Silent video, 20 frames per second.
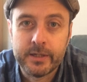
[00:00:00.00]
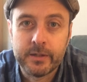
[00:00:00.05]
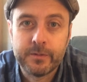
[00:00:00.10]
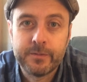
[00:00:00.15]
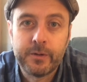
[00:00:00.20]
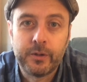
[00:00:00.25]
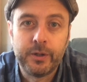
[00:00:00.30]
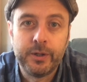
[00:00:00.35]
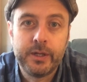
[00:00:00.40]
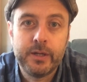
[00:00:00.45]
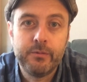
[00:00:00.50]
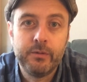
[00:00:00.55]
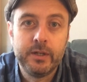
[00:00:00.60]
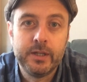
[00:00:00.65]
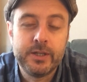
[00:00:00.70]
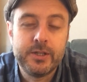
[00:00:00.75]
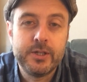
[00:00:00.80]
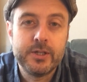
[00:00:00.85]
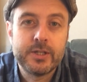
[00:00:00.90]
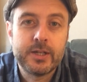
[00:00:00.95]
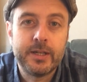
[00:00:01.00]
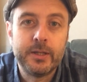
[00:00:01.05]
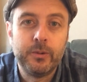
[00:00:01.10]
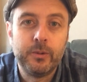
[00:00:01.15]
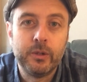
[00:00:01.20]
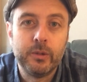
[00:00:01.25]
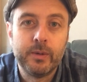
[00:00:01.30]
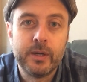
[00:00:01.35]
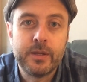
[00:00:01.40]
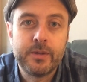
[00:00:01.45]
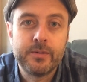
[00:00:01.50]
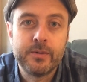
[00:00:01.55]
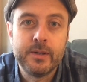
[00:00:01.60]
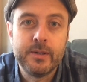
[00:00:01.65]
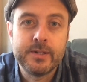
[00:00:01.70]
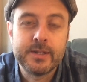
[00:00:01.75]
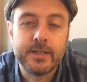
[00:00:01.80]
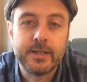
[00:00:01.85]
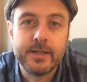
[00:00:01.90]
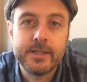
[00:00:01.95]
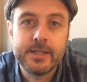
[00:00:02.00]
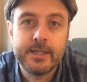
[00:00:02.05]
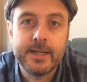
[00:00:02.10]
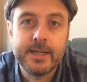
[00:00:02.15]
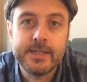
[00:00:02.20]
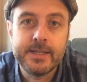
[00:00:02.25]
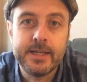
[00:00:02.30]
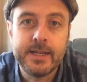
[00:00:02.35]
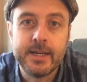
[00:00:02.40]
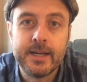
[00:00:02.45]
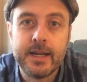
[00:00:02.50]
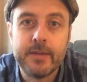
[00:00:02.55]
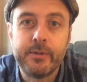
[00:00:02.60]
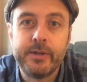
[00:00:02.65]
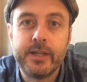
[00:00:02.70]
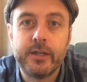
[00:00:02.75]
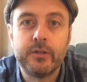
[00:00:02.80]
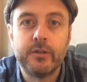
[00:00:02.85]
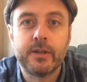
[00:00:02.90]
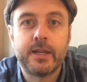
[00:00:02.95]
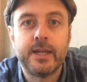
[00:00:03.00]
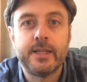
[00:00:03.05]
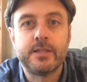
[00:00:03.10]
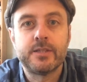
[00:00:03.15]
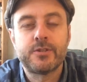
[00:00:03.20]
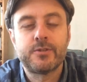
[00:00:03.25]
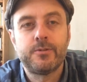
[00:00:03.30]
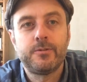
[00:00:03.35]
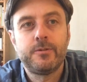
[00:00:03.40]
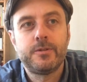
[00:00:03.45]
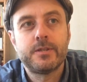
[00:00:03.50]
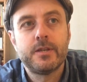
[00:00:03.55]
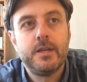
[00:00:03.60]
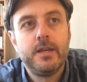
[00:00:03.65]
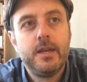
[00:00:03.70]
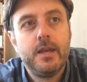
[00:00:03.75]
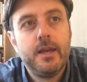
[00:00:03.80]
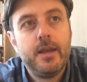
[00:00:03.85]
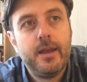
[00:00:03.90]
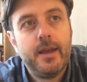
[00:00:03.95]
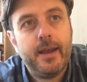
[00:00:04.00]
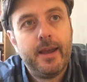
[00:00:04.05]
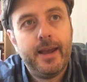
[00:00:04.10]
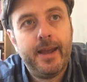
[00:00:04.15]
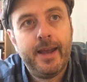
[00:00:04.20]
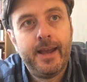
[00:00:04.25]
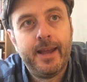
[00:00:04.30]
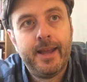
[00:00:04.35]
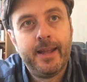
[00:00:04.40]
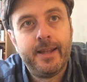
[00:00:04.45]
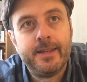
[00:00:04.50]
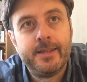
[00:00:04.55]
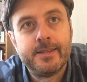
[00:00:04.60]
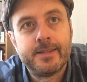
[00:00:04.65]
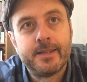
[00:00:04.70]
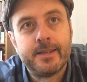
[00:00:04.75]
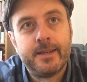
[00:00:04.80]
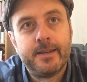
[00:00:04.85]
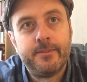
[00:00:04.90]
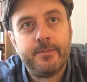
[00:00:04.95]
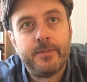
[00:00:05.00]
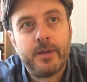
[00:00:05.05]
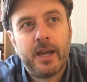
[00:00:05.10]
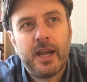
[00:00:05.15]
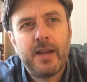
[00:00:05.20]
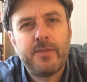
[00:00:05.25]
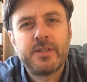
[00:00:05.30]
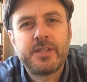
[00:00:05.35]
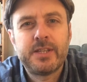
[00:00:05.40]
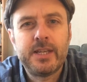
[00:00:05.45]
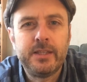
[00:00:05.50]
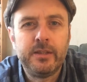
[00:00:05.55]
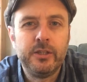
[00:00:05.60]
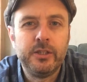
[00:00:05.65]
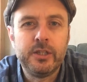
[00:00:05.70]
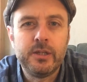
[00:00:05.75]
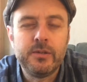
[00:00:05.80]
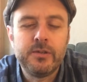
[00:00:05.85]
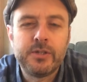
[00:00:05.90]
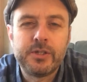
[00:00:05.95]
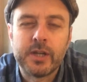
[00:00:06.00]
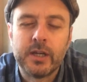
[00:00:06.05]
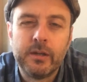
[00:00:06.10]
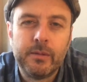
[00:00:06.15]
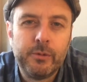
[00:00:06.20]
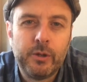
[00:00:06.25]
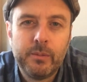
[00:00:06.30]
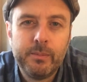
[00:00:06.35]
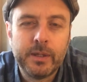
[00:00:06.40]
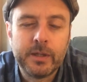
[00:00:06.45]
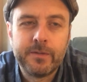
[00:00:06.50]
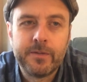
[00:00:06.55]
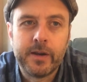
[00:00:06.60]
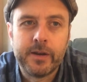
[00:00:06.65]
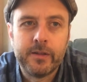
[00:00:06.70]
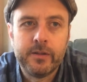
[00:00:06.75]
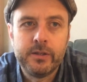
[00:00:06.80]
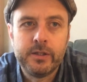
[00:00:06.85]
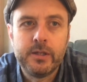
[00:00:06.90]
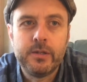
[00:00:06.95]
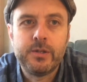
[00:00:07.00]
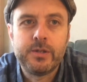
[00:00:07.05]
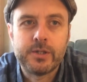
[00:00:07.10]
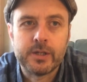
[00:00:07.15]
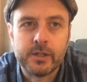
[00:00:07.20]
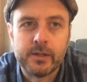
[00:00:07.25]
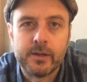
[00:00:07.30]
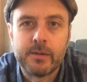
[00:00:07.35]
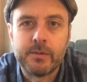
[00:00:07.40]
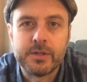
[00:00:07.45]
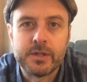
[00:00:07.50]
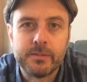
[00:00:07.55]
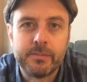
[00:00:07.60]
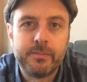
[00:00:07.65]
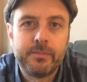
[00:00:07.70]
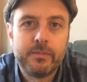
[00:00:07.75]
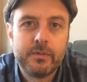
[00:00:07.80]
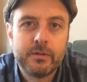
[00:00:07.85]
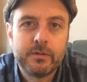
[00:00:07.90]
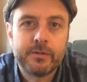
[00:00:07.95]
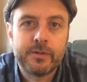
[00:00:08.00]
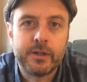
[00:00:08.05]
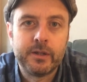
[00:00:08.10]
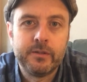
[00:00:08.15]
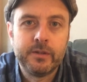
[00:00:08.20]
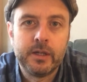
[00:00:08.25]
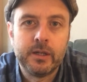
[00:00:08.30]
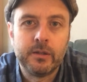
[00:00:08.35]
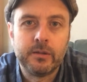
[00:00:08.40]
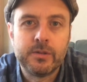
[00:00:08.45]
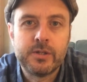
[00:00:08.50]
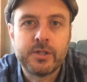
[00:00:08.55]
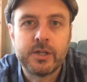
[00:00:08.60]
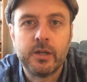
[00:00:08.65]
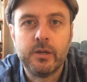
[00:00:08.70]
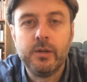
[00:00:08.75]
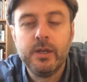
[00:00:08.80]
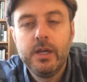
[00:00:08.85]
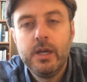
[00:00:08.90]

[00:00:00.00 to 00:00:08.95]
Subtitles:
I followed it religiously all the way through to 1989 when it got cancelled. And I have seen the new show. I'm not a big fan of the new show. I was a fan of the old show.